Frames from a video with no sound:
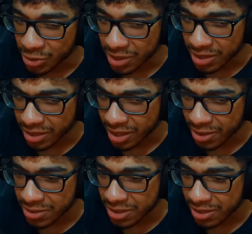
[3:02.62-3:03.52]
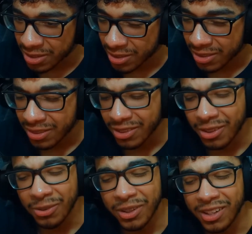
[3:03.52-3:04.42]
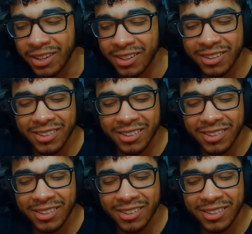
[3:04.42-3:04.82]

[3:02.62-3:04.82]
joining the Couts? No way.